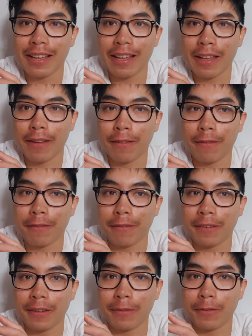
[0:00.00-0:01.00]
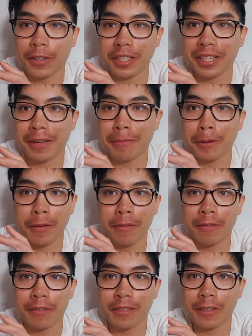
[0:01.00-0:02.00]
If, for example, if
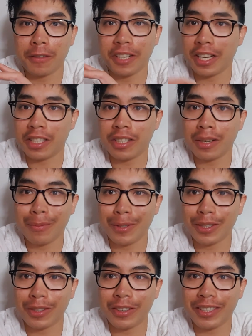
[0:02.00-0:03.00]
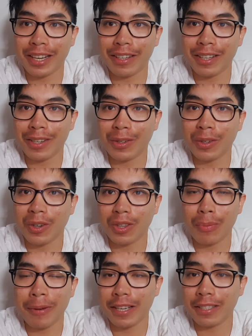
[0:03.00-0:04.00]
the relationship was going downhill or the
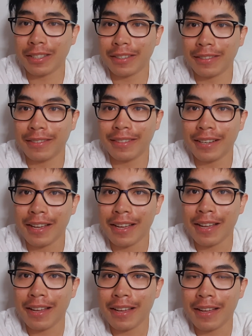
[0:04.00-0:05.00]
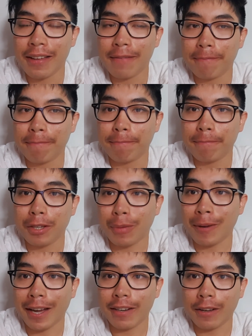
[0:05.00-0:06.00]
person, your
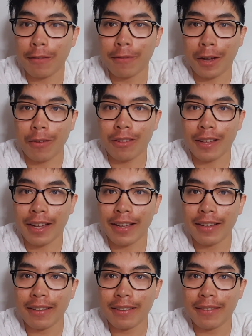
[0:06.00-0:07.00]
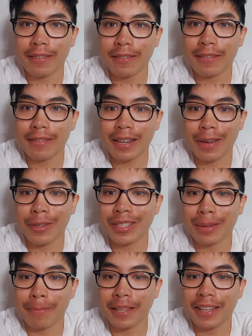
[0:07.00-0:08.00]
partner felt like there was
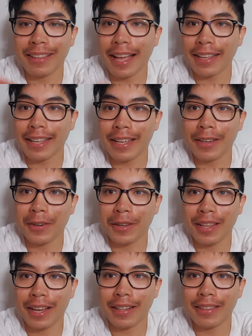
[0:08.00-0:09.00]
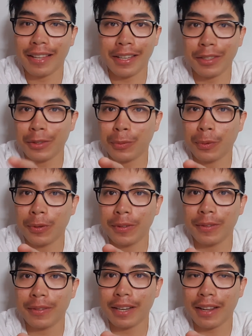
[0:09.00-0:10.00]
something lacking or that things
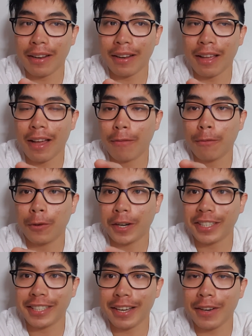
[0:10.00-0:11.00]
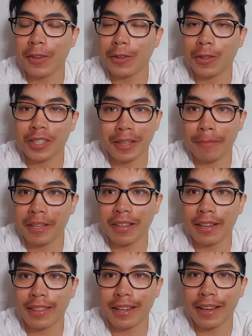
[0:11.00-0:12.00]
wouldn't have worked out or something
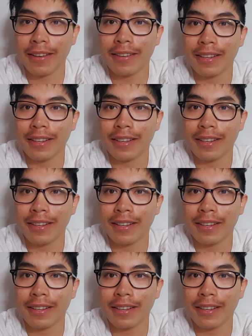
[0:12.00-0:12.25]
like that,